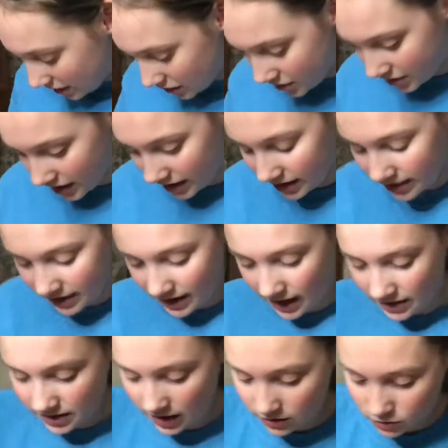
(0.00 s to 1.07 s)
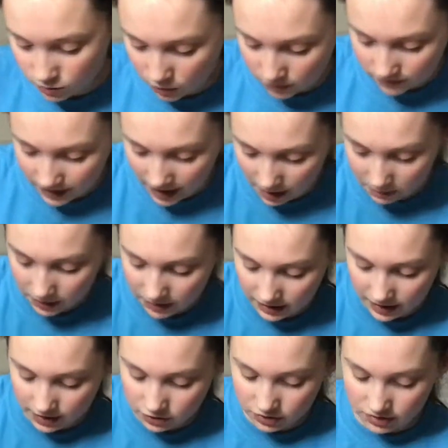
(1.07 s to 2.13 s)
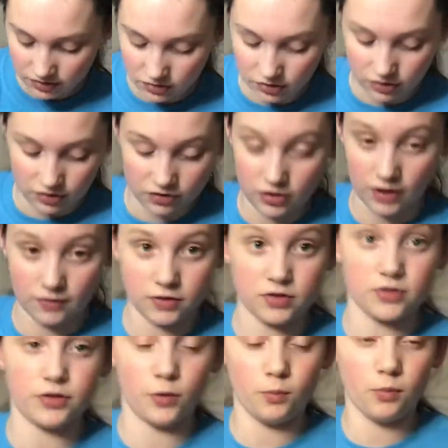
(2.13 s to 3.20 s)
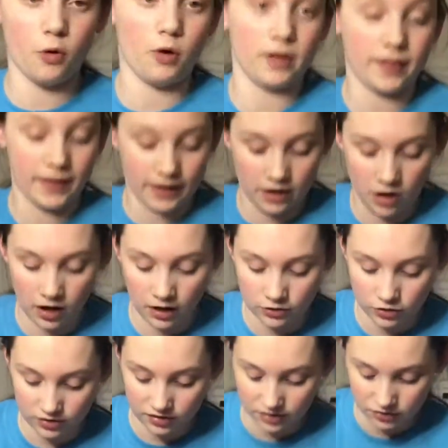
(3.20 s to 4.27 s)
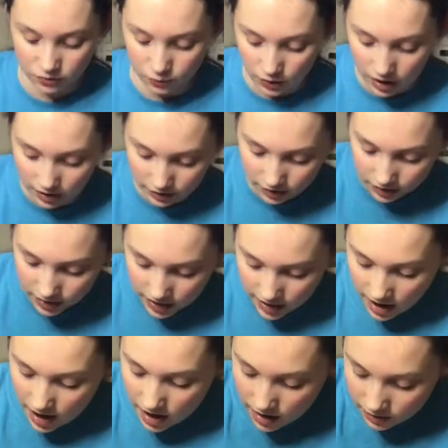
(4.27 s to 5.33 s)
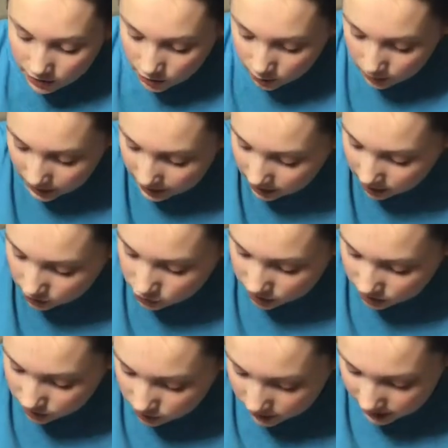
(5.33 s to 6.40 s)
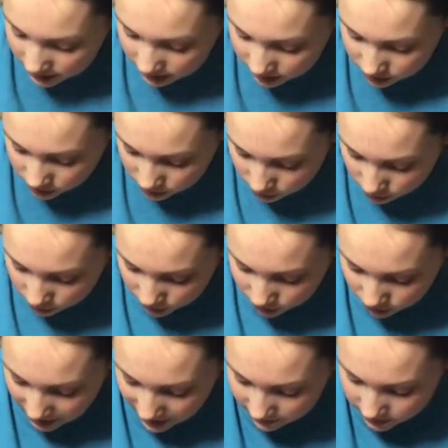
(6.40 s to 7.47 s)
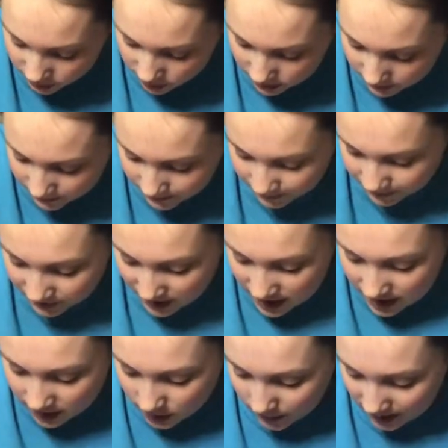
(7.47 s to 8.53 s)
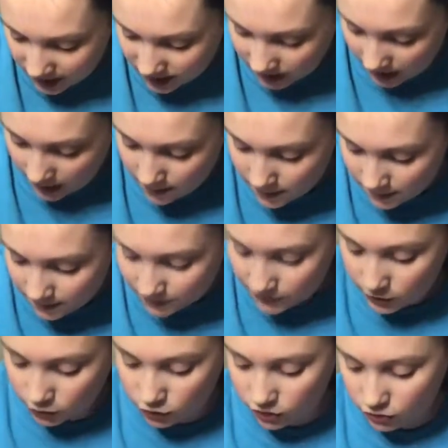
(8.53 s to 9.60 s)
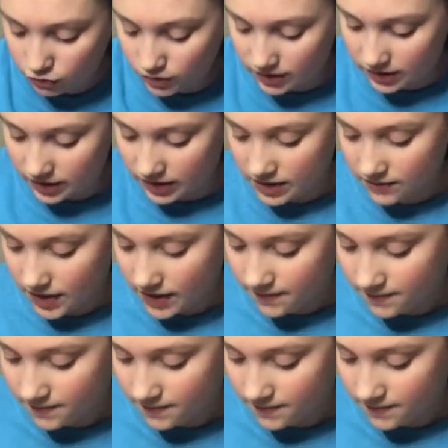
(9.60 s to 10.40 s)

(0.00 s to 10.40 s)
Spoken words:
sticky, then add a touch more flour, and as you can see, this stuff is still boiling hot, just like the water. So we are just going to, so after you mix it up, you're just going to leave it